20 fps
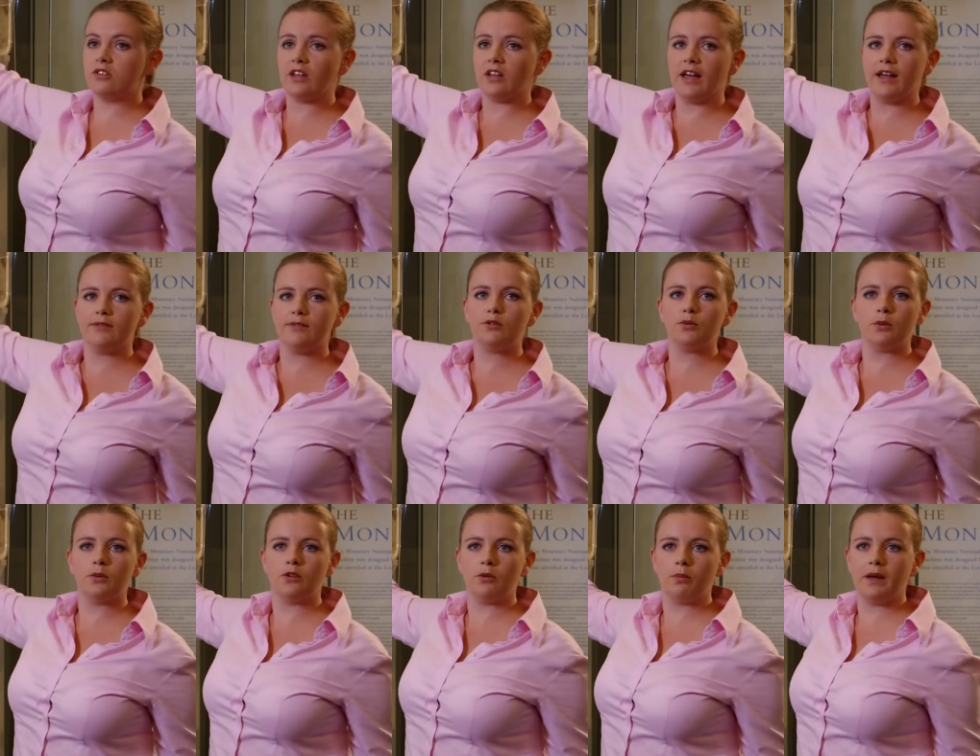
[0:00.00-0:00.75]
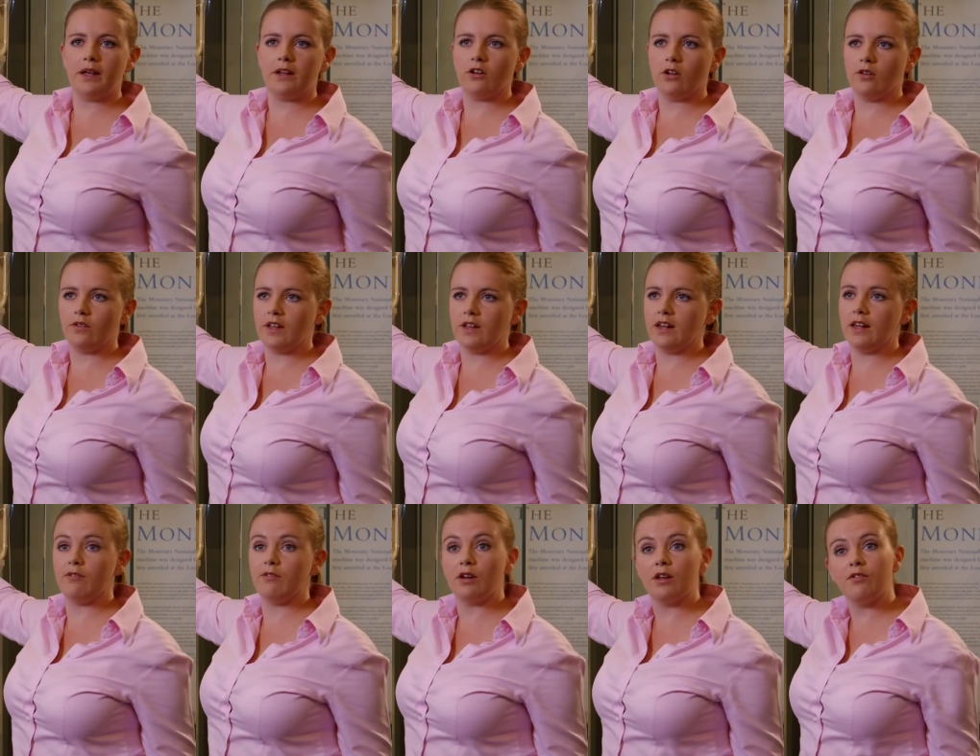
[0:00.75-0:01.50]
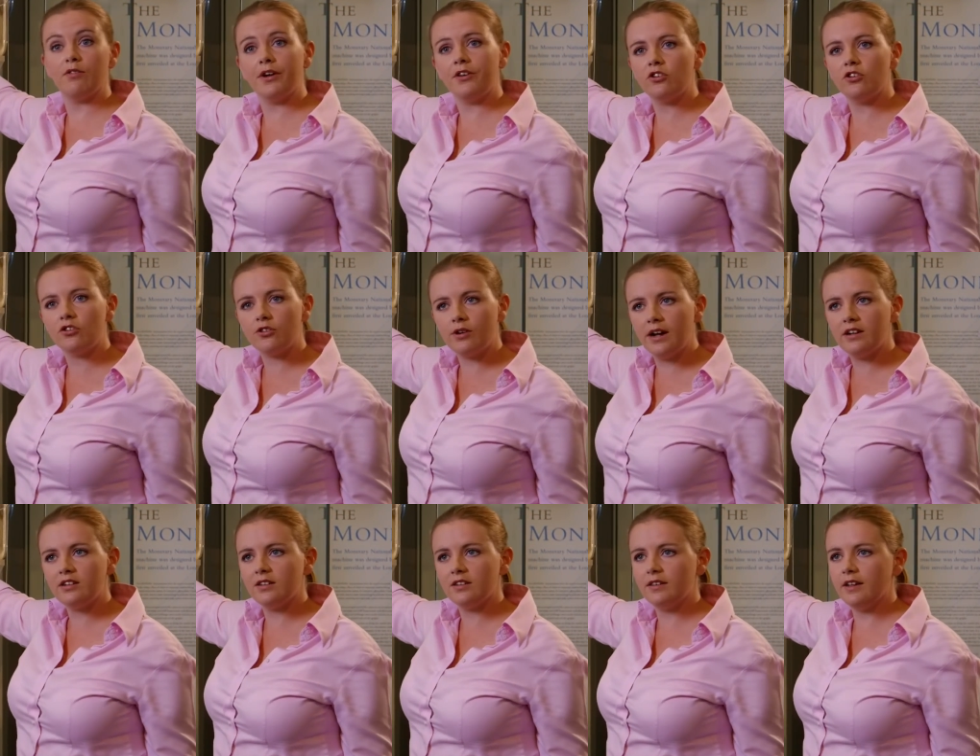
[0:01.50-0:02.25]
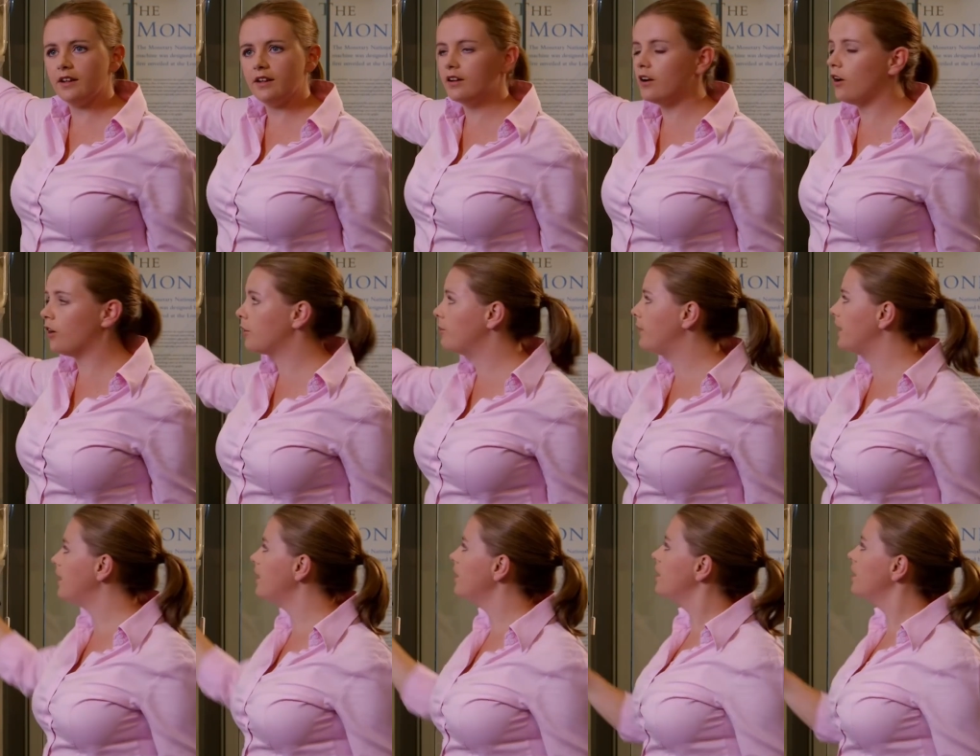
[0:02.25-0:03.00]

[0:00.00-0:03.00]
saves will depend on the level of interest rate in the economy.